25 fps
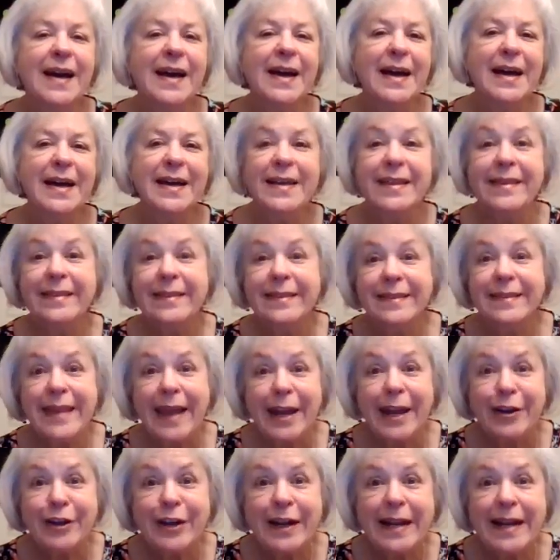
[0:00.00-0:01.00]
Uh, it's
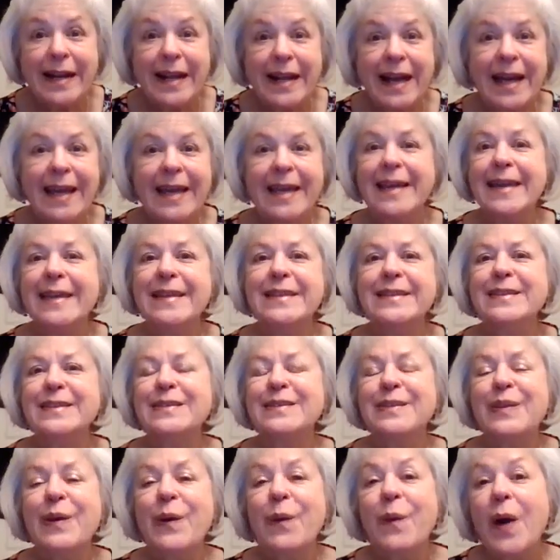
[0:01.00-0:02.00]
Saturday night,
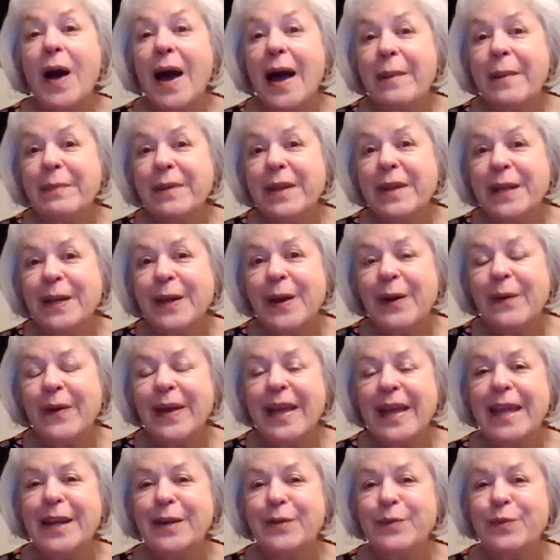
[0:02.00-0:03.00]
so I'm going to go
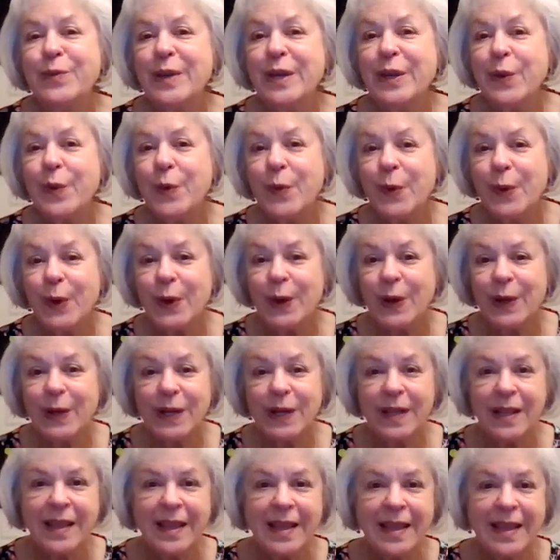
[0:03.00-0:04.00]
ahead and record
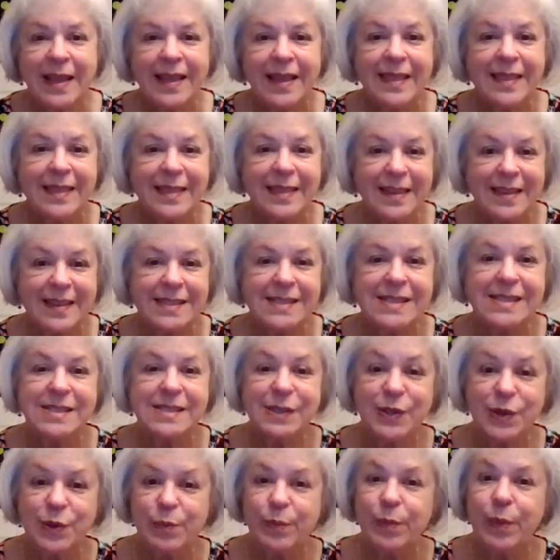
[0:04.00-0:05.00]
this
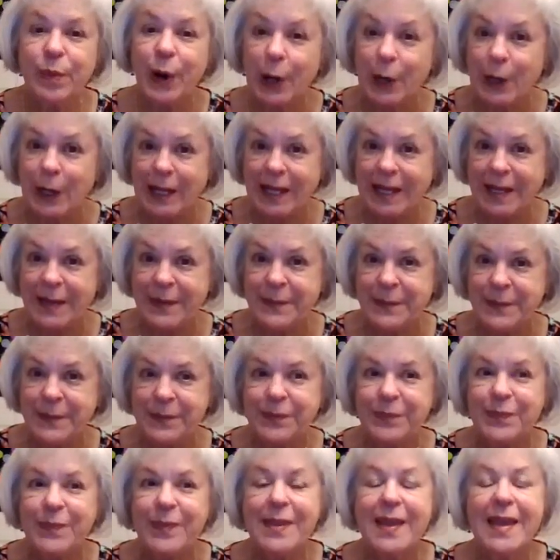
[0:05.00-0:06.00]
Zoom party.
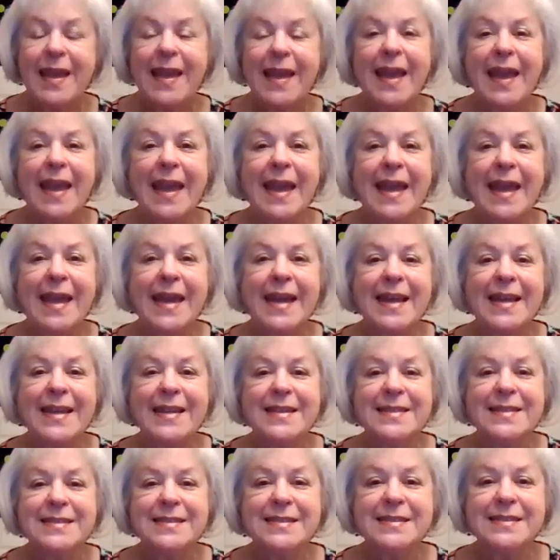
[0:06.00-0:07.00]

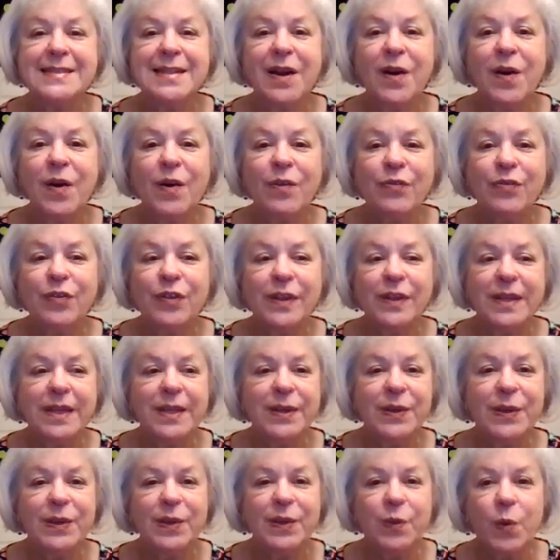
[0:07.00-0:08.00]
And hopefully,
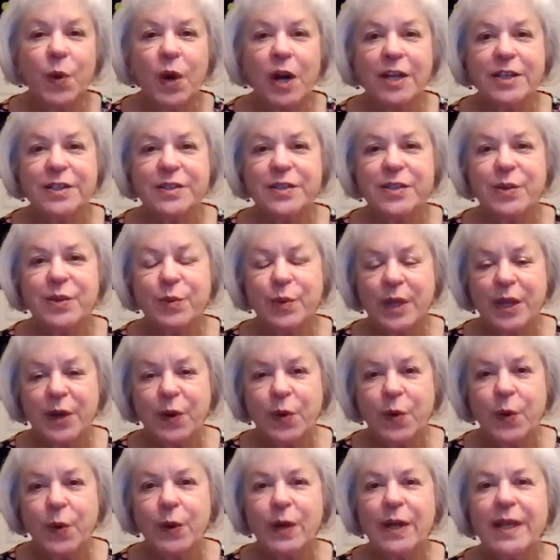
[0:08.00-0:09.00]
you'll watch the
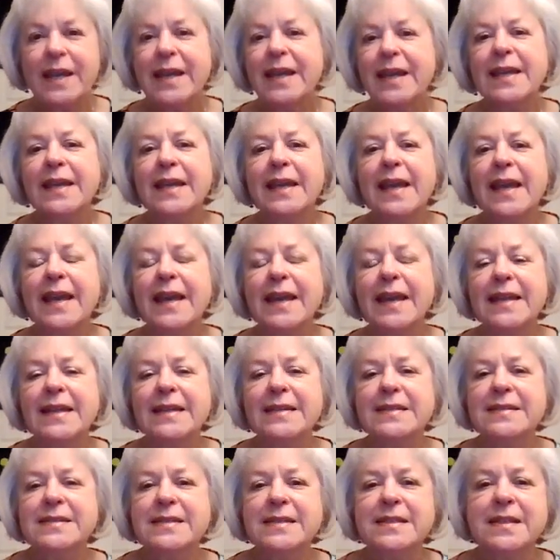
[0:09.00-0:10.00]
recording
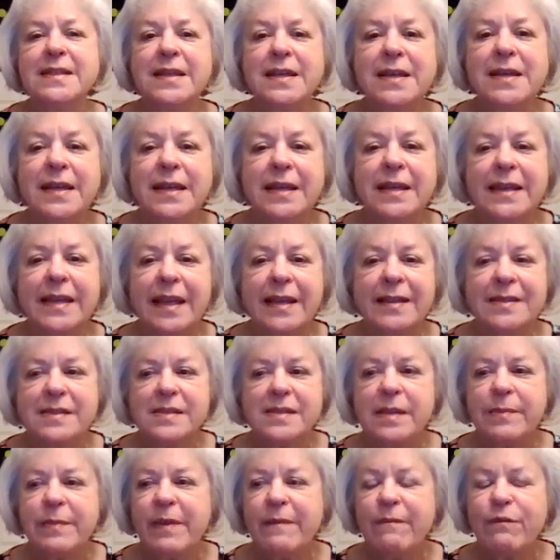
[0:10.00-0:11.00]
and get
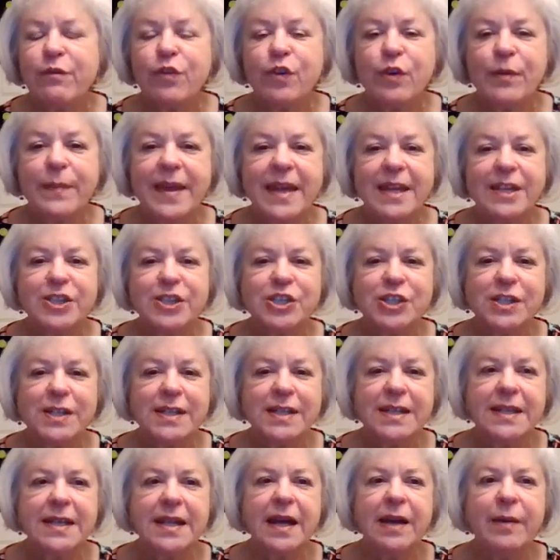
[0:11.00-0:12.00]
some
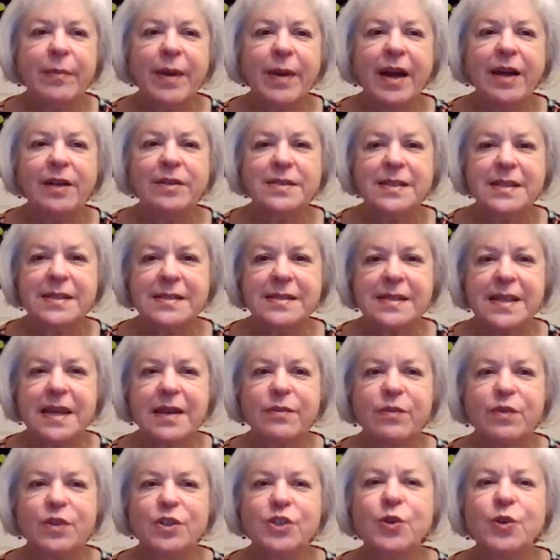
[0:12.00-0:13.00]
information about
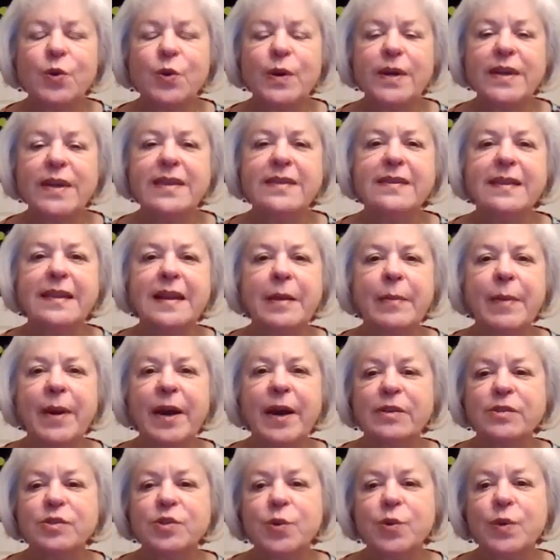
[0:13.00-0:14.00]
Discovery Toys and
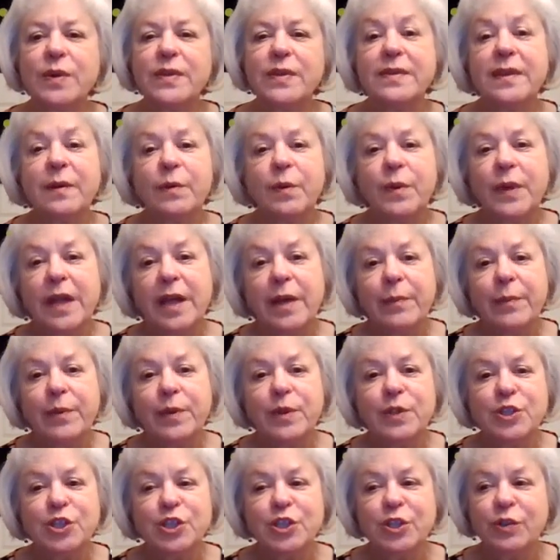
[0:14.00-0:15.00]
about toys that will help
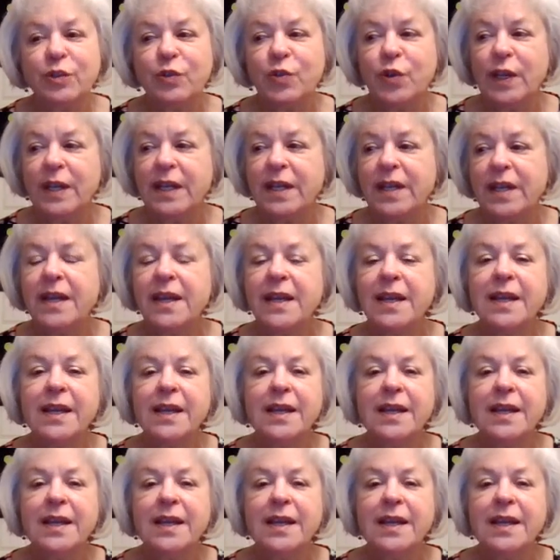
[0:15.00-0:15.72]
your children